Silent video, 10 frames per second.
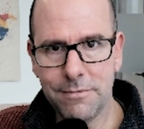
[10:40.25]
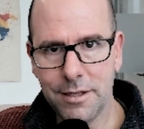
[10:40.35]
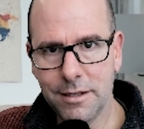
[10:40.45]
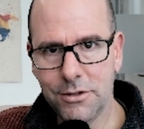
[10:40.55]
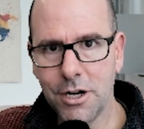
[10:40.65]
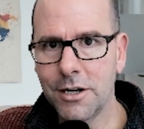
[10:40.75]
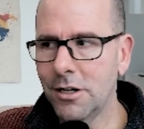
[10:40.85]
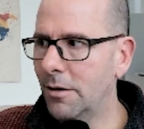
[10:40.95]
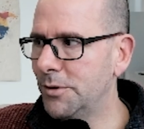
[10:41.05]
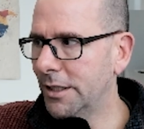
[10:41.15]
the data
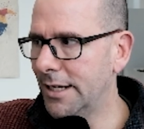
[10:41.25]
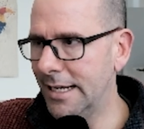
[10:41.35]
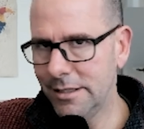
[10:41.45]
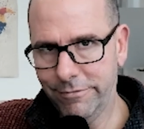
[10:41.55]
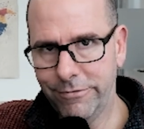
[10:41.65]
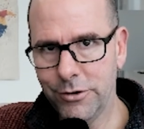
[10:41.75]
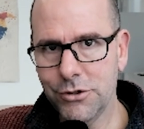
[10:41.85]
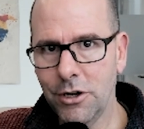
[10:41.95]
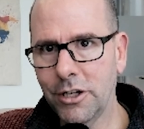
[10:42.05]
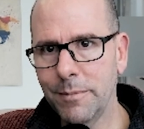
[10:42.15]
object as the
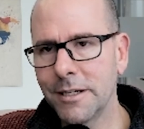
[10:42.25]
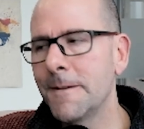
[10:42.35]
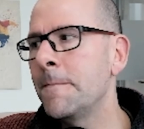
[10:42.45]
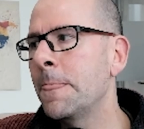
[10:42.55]
first argument.